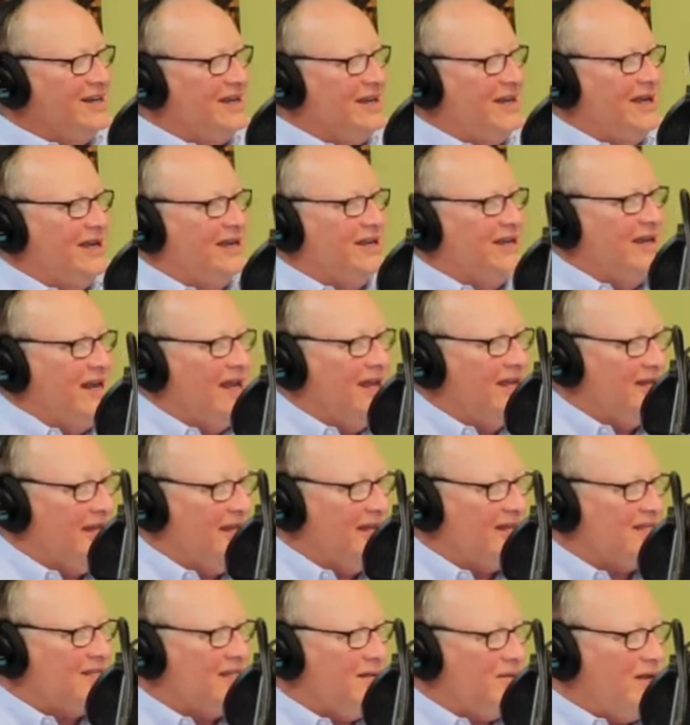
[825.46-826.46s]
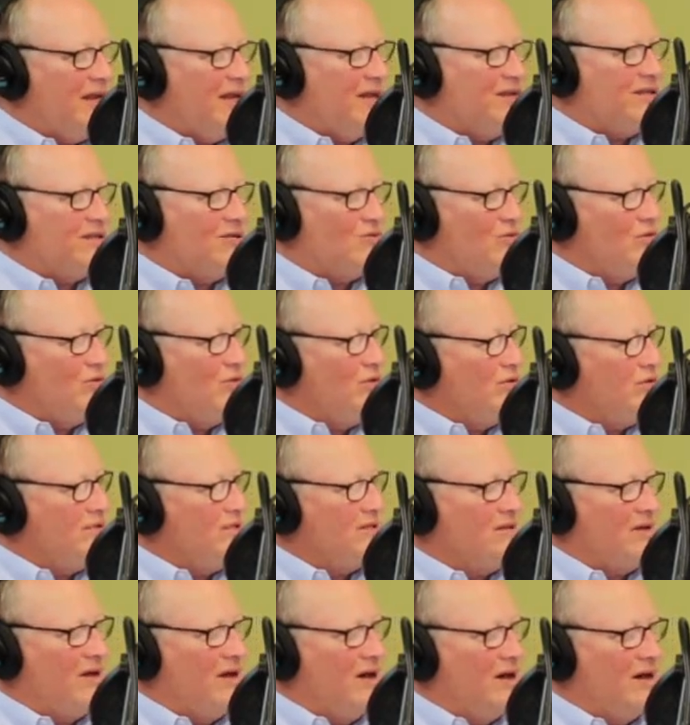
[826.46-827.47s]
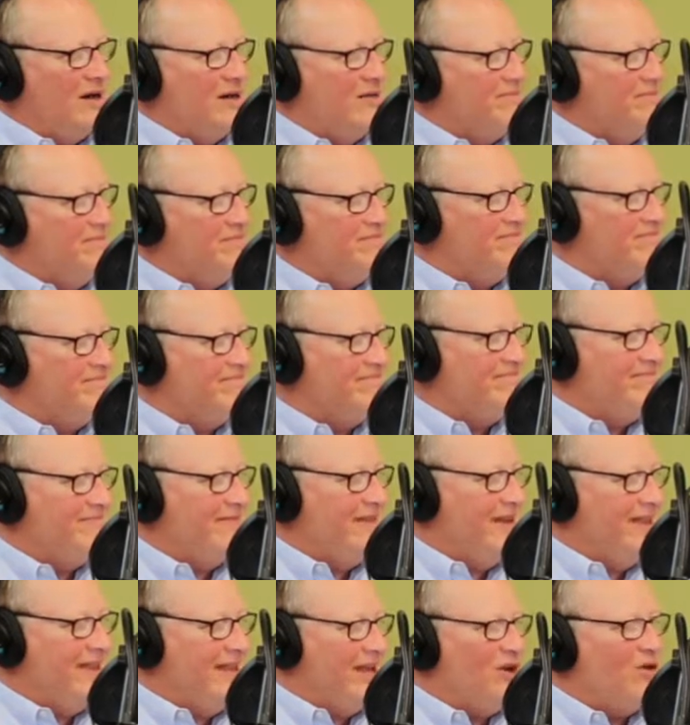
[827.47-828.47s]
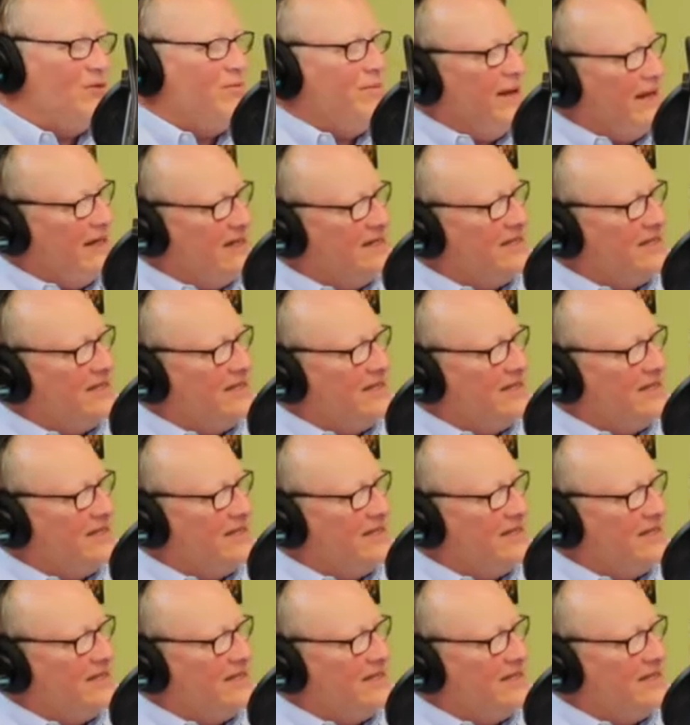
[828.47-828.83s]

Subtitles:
And yet sometimes the rules they don't make